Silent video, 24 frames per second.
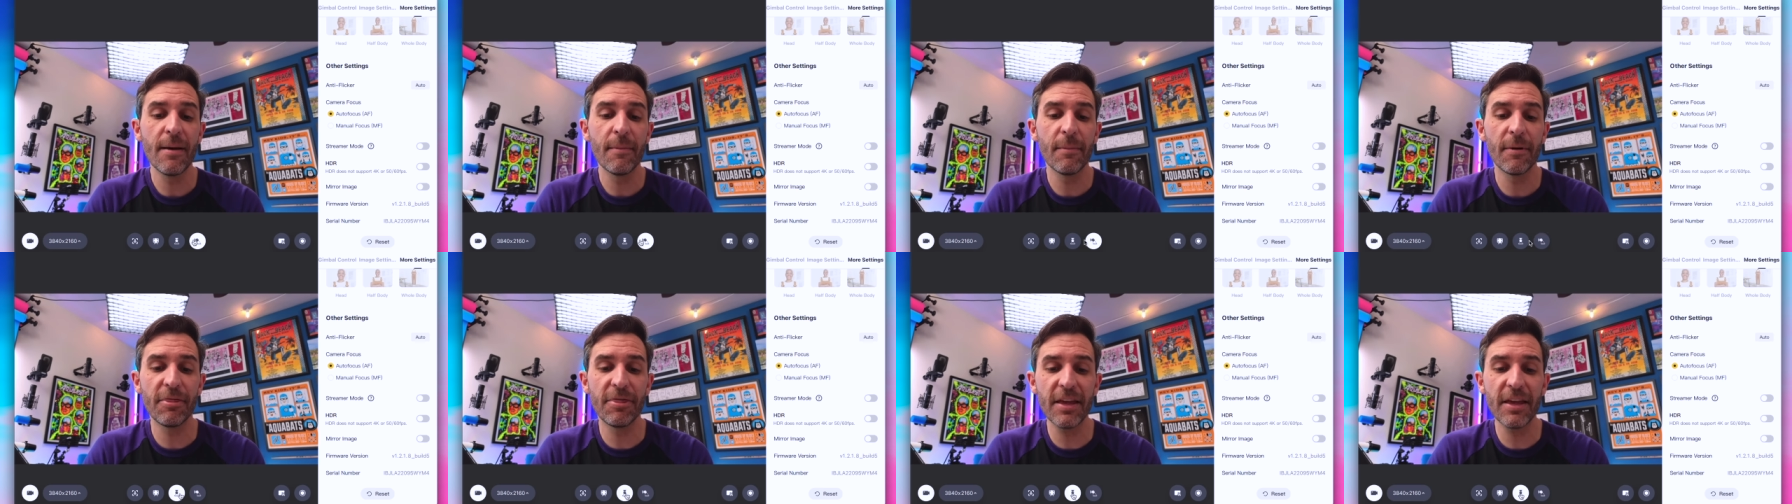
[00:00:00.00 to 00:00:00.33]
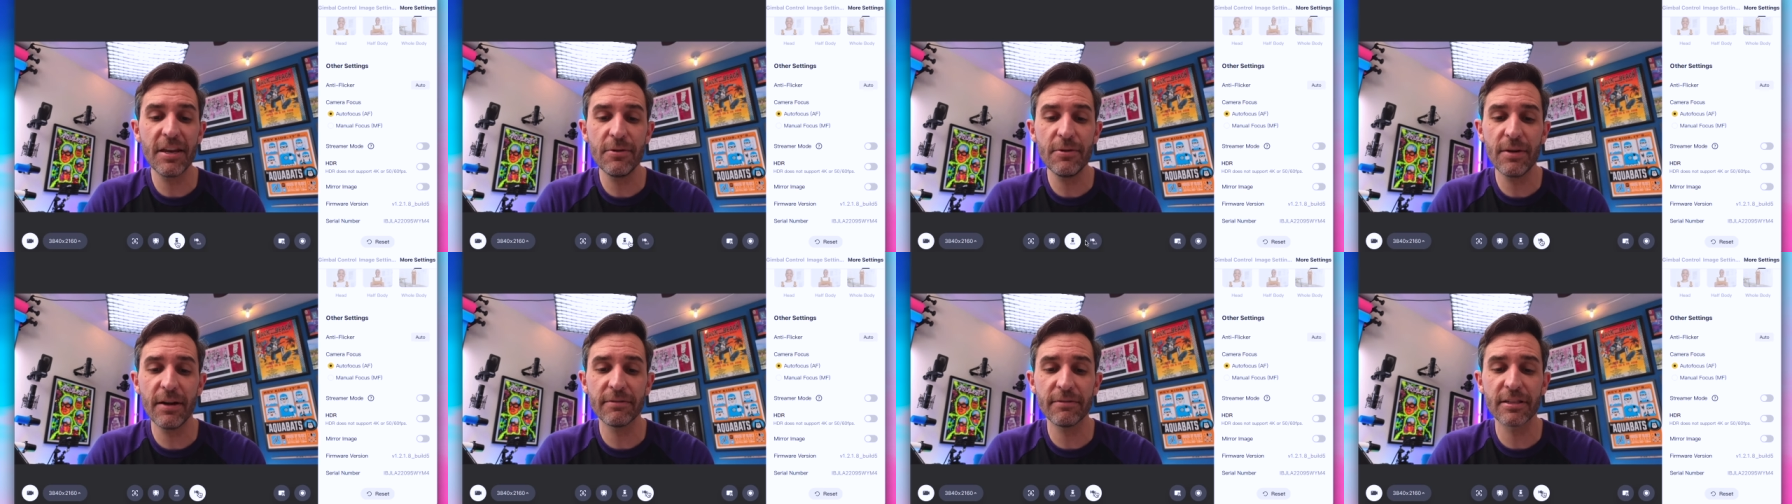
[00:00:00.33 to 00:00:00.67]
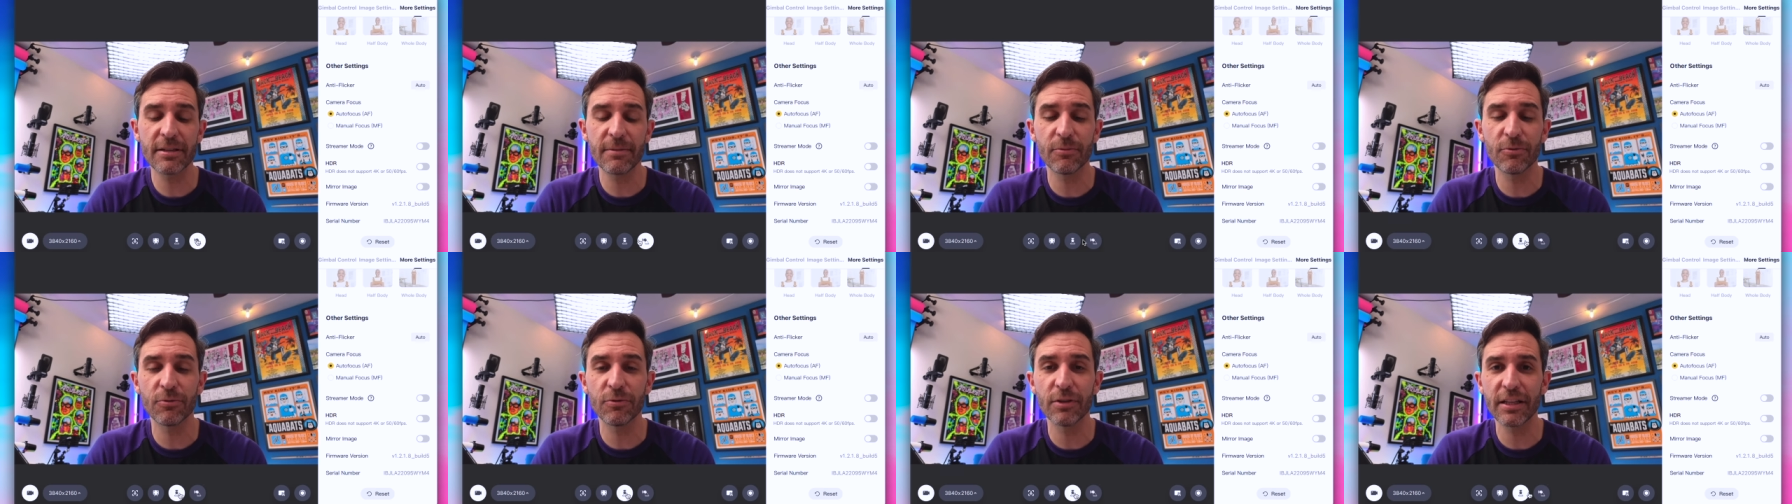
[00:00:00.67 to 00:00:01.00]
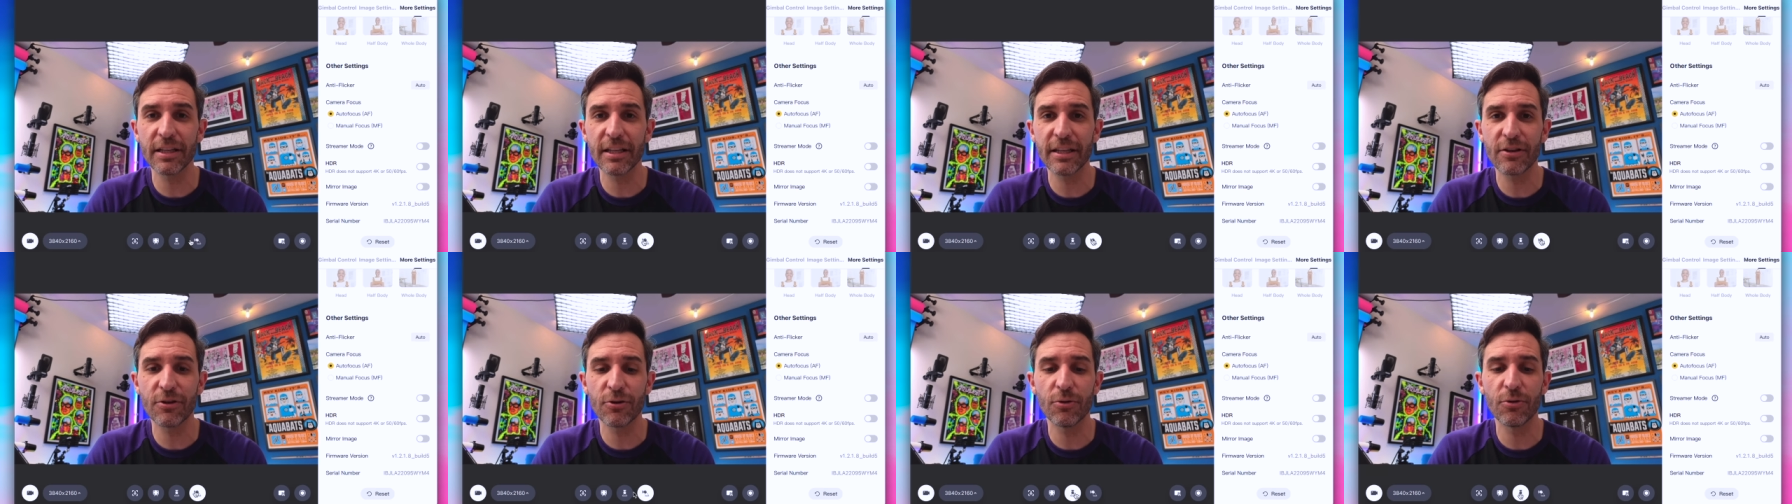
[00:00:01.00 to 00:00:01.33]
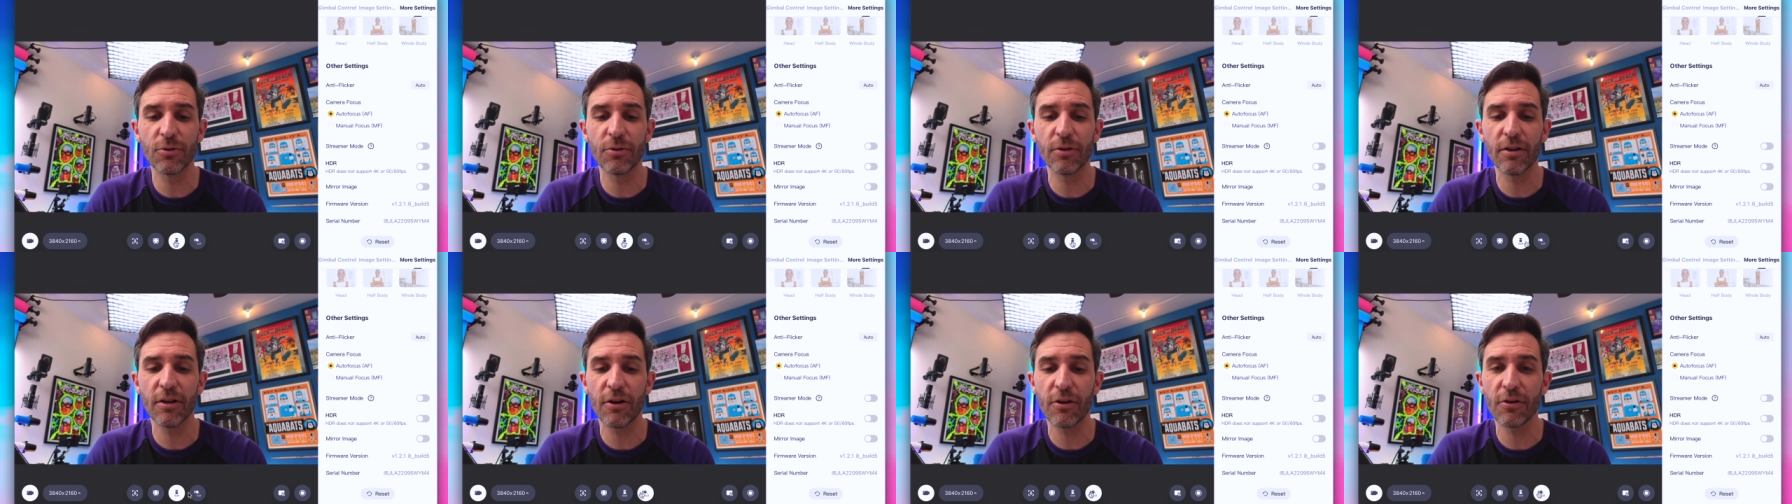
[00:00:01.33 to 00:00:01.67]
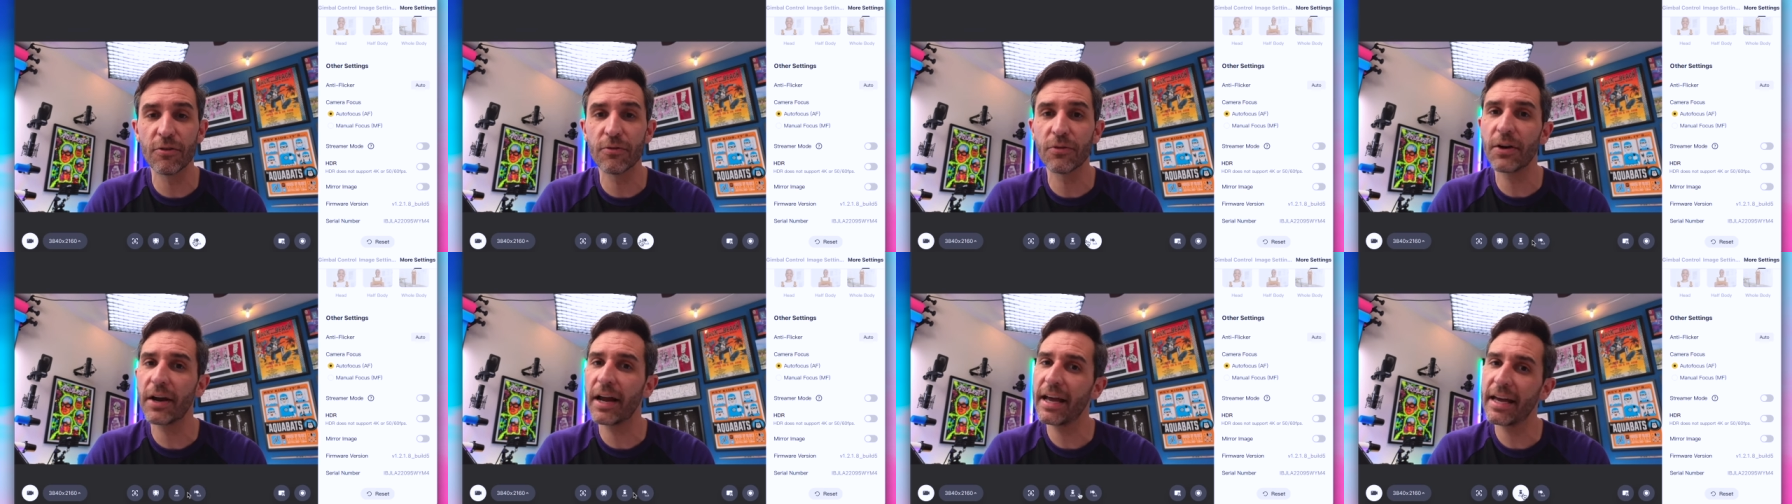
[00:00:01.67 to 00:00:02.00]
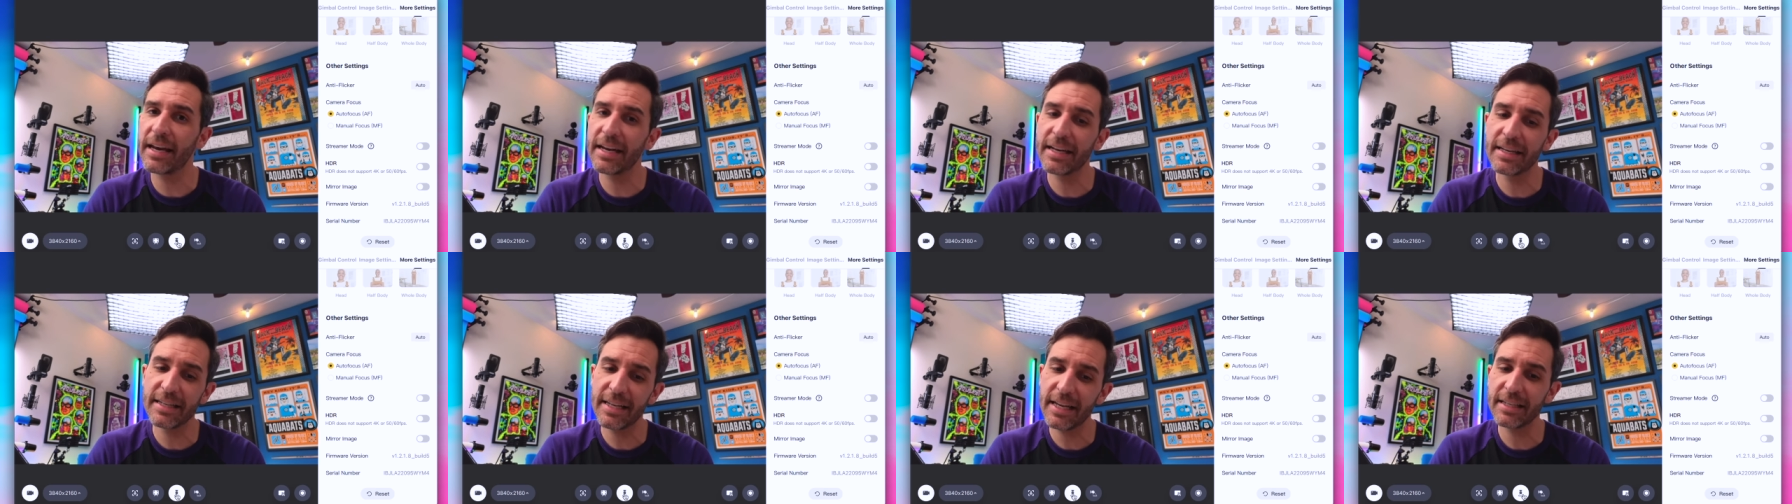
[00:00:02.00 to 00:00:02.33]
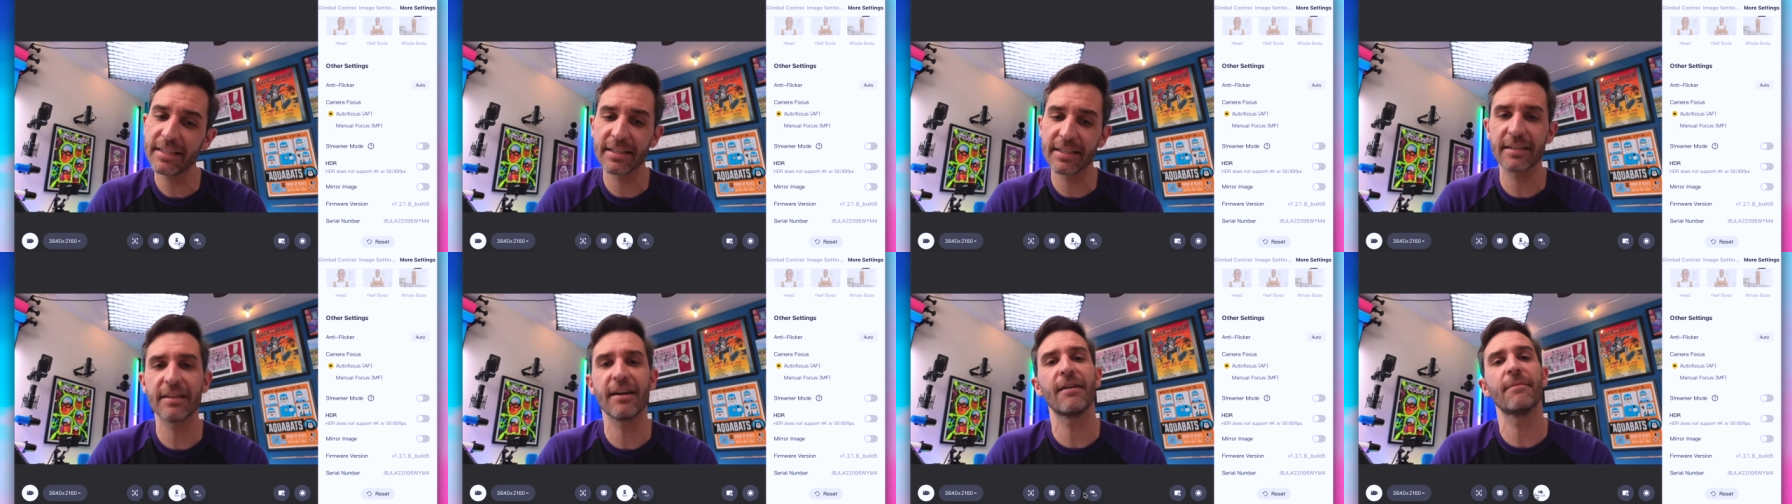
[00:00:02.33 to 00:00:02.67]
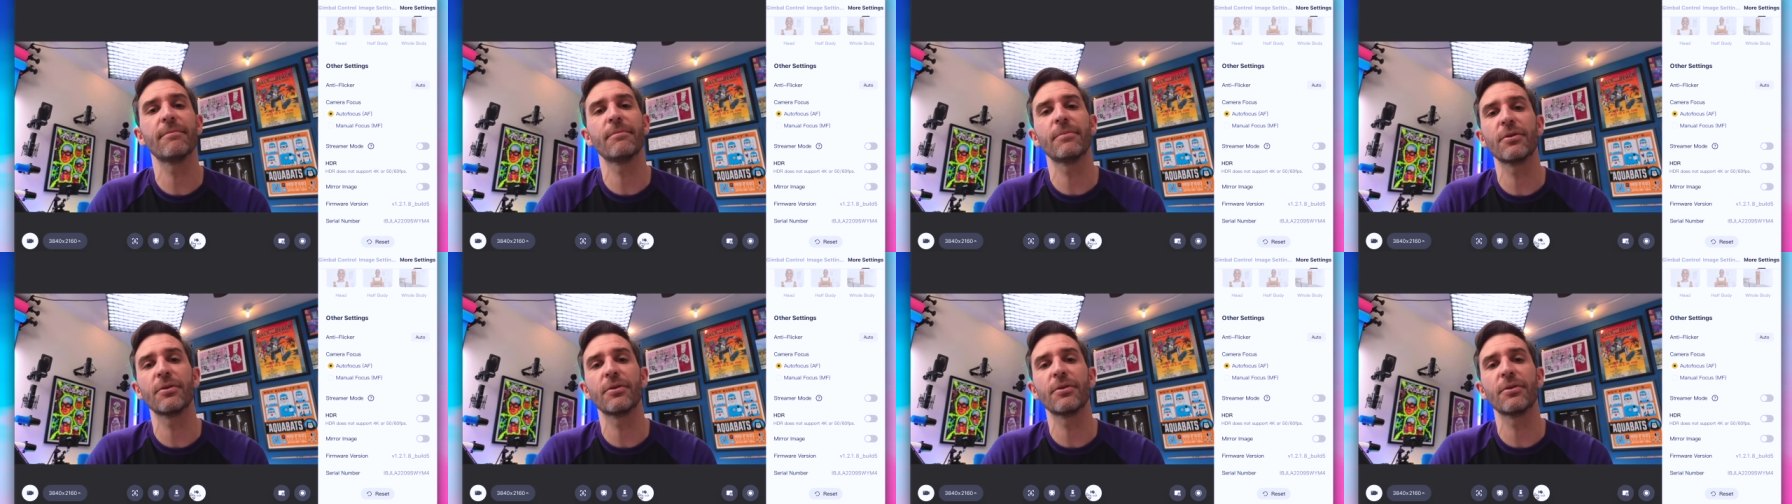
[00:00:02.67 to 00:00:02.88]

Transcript: but then you have some really cool overhead and desktop